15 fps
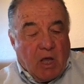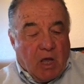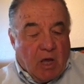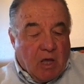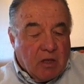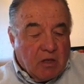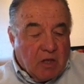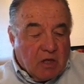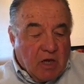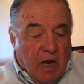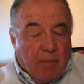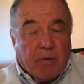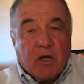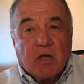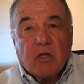And the
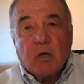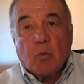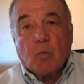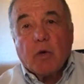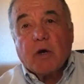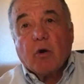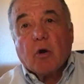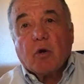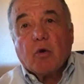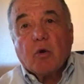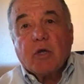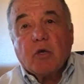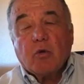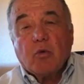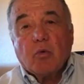topic that we are
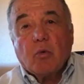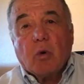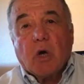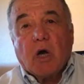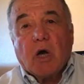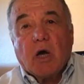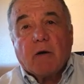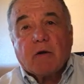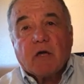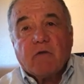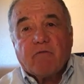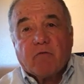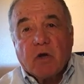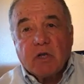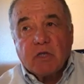going to
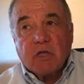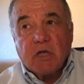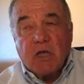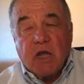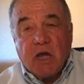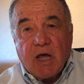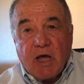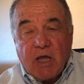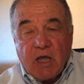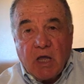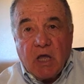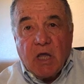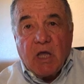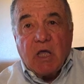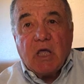confront today
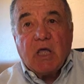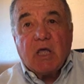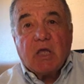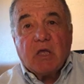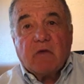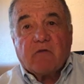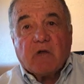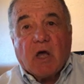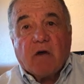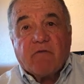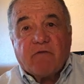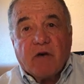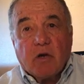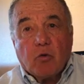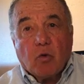is
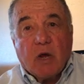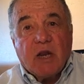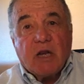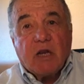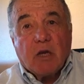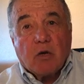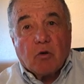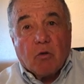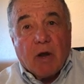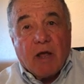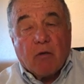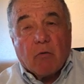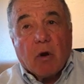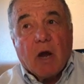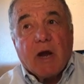fundraising and
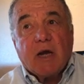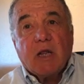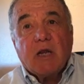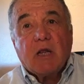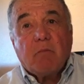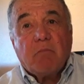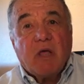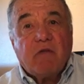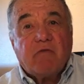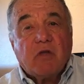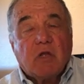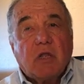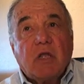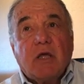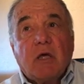grant writing. And
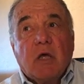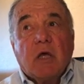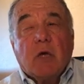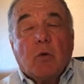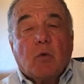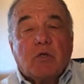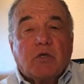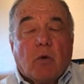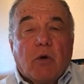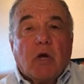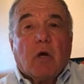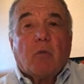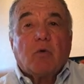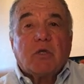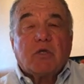basically, what's
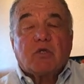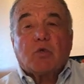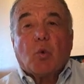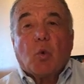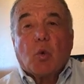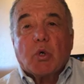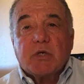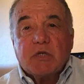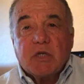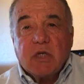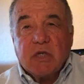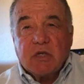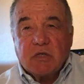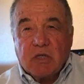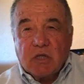going on with this course
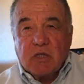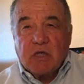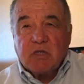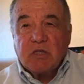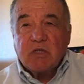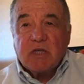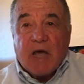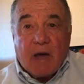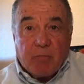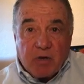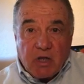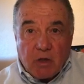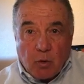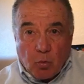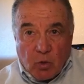is that this is
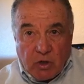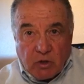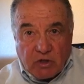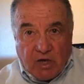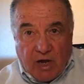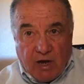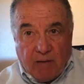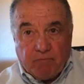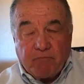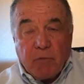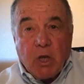happening in real time.